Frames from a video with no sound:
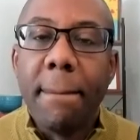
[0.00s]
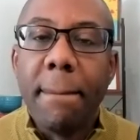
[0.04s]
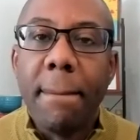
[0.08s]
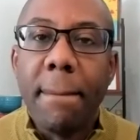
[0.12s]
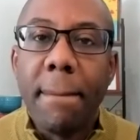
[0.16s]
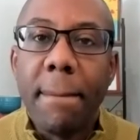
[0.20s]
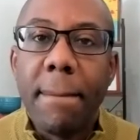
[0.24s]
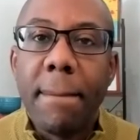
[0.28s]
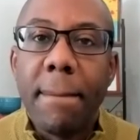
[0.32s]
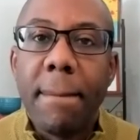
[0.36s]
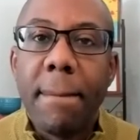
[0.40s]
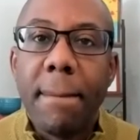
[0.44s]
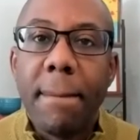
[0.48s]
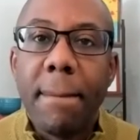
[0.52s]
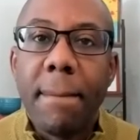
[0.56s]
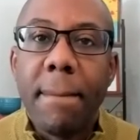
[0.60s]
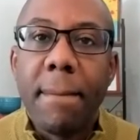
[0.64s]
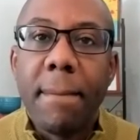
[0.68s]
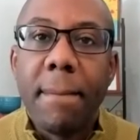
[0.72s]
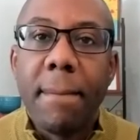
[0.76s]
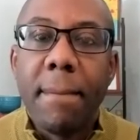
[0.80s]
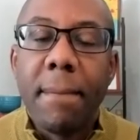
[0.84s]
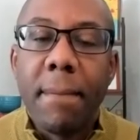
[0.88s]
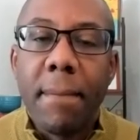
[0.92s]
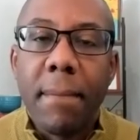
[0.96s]

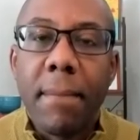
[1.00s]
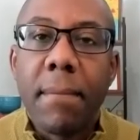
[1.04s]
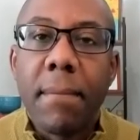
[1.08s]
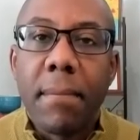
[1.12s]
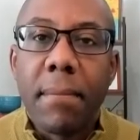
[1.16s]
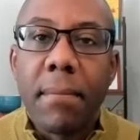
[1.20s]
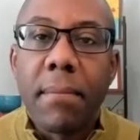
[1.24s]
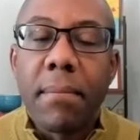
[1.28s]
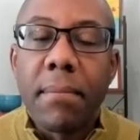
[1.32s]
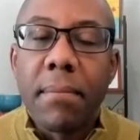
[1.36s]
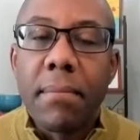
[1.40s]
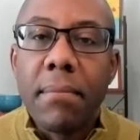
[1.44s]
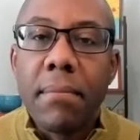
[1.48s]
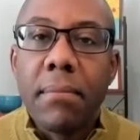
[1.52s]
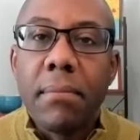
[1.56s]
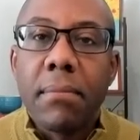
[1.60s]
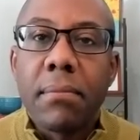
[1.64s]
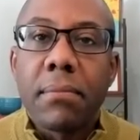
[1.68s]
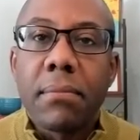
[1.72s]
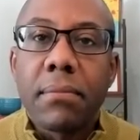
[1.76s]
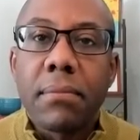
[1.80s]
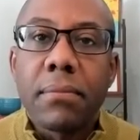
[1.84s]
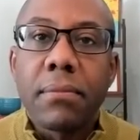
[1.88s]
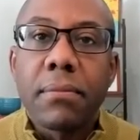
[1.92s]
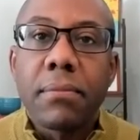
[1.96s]

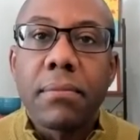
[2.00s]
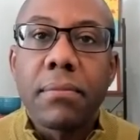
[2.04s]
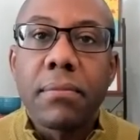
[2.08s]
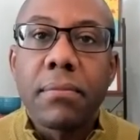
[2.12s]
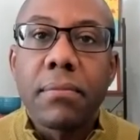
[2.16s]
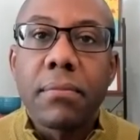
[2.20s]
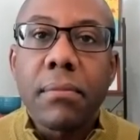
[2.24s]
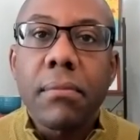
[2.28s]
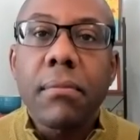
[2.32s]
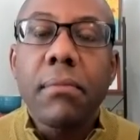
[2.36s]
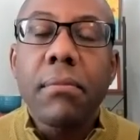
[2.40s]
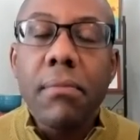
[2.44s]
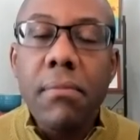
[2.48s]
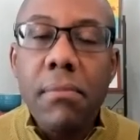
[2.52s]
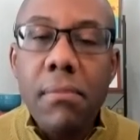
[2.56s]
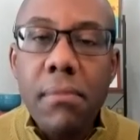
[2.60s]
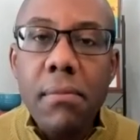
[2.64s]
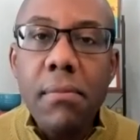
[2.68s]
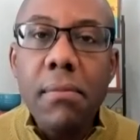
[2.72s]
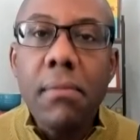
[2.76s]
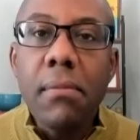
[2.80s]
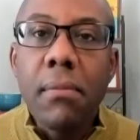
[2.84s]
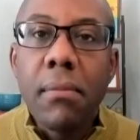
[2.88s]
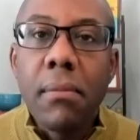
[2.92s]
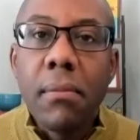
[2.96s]

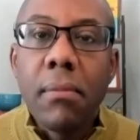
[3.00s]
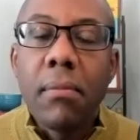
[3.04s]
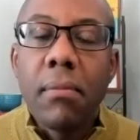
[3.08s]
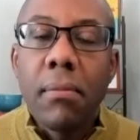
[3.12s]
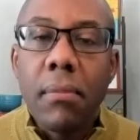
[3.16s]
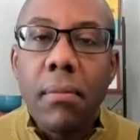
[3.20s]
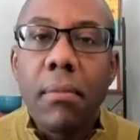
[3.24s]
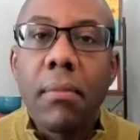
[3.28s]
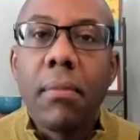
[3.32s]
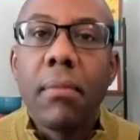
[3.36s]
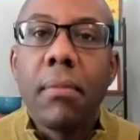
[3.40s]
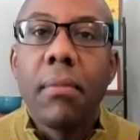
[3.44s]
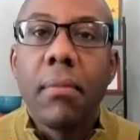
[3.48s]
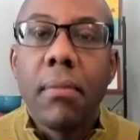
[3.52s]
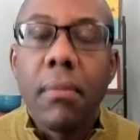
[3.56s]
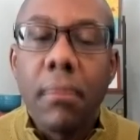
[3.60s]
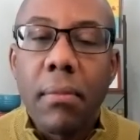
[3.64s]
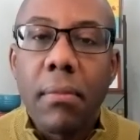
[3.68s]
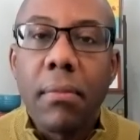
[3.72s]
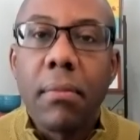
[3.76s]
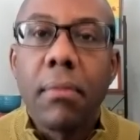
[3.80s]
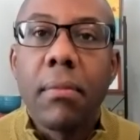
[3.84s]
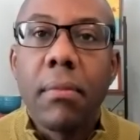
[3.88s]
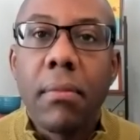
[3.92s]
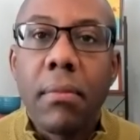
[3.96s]

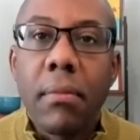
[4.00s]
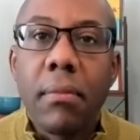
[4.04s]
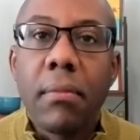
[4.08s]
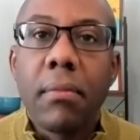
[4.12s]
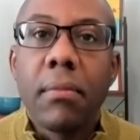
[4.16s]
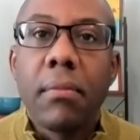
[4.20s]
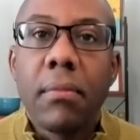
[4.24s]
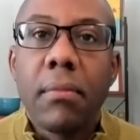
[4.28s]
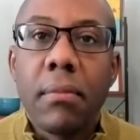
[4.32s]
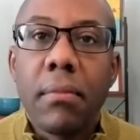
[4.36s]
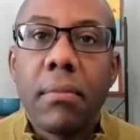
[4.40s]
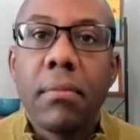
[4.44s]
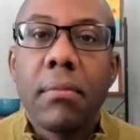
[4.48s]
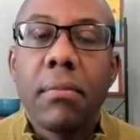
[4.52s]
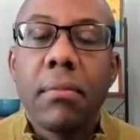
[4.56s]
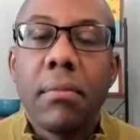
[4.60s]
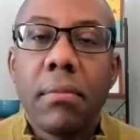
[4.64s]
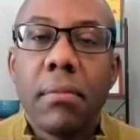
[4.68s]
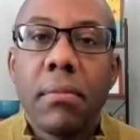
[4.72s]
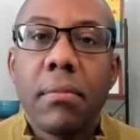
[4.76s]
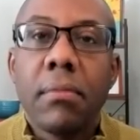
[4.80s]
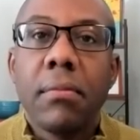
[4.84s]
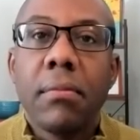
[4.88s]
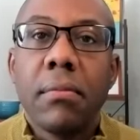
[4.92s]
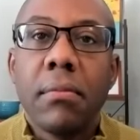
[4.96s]

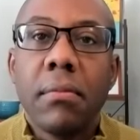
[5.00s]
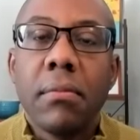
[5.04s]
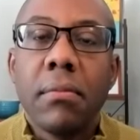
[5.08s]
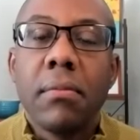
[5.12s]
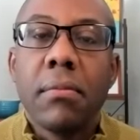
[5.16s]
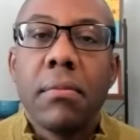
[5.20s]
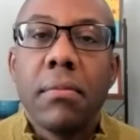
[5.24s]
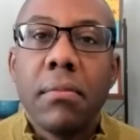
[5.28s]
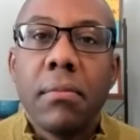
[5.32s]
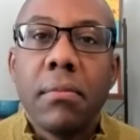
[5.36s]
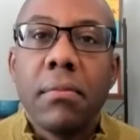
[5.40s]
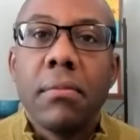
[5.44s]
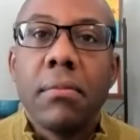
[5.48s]
(silent)